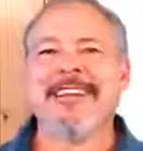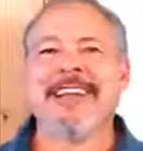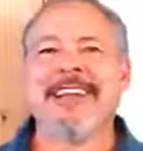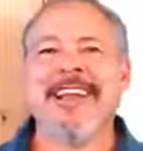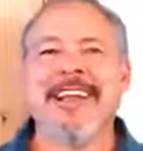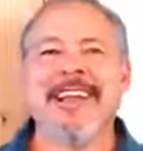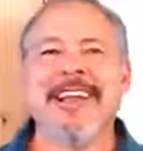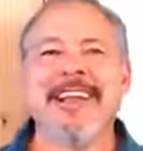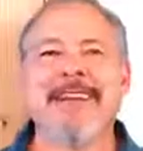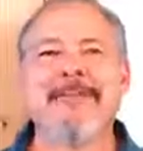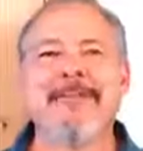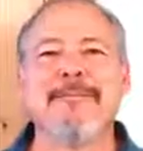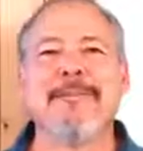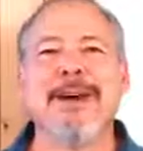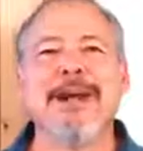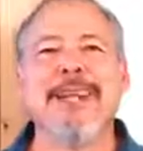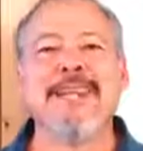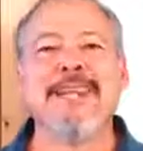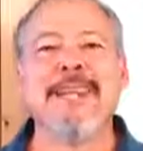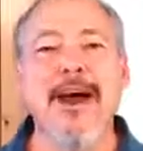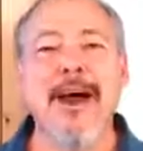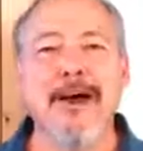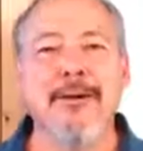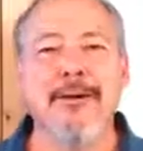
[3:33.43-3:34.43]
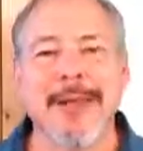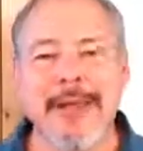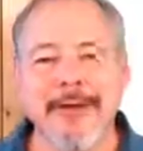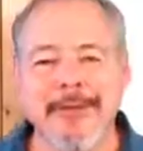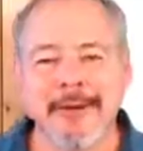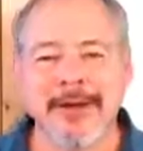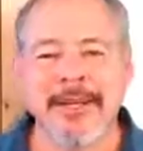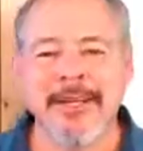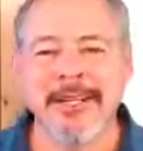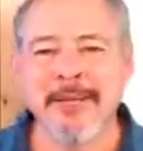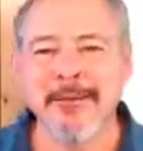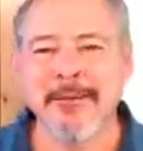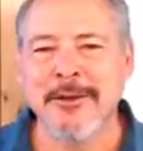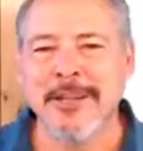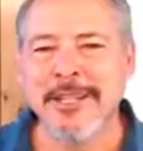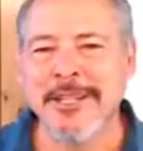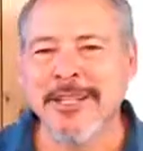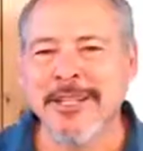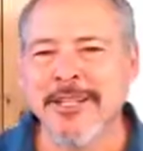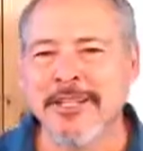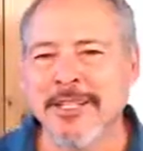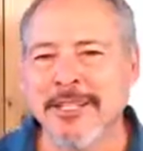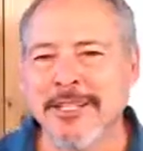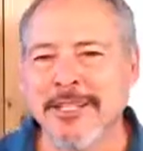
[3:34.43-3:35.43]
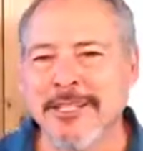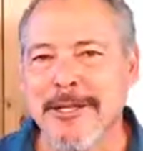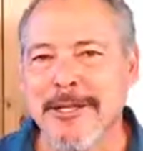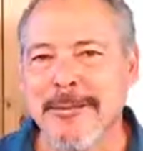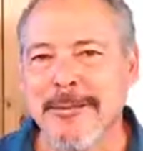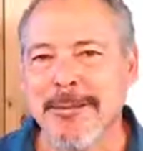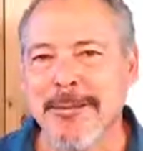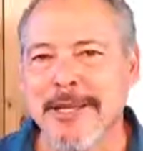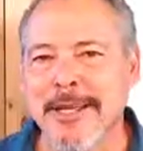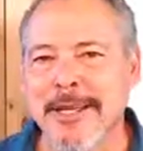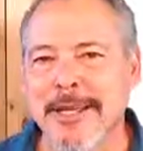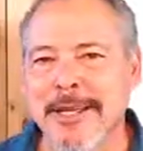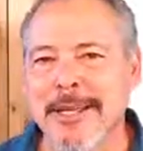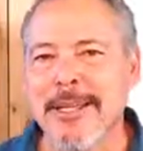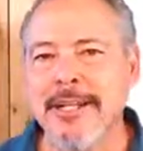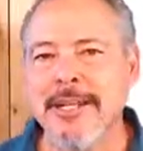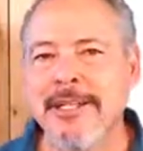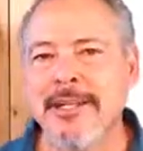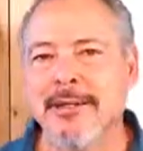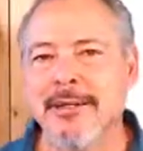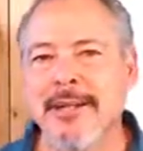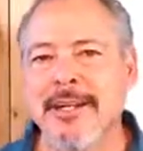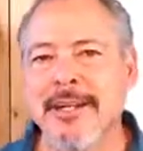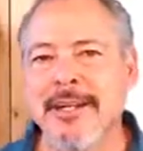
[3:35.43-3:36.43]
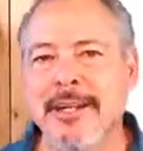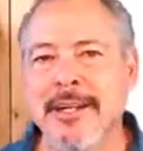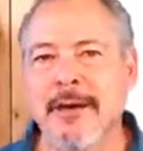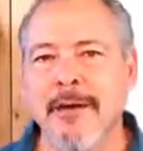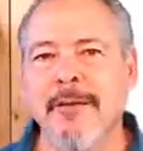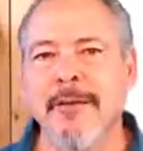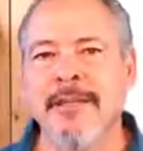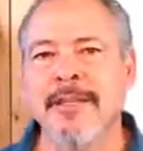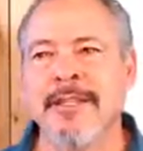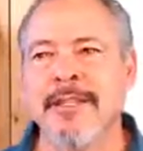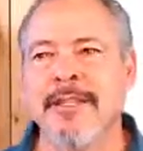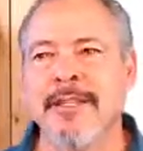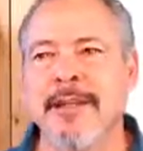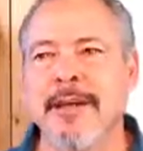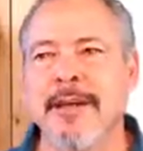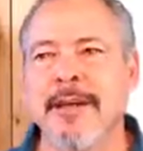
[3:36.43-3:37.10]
But no, it really was just simply an injury that was